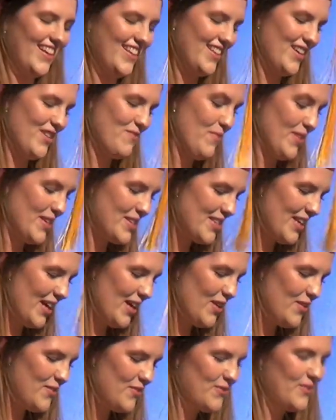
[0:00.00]
And then
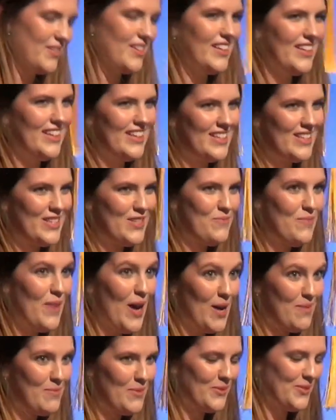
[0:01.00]
myself, the
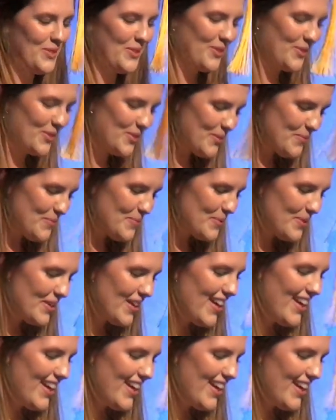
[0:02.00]
mom of the group,